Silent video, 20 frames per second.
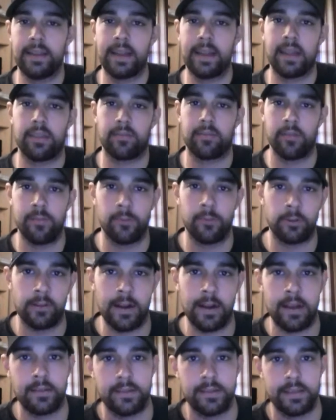get three more
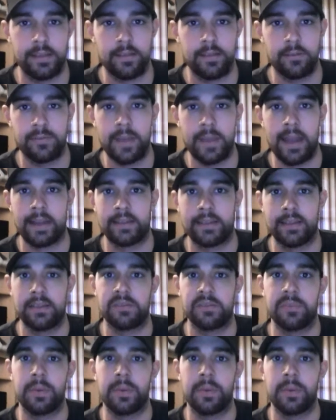rounds in those magazines.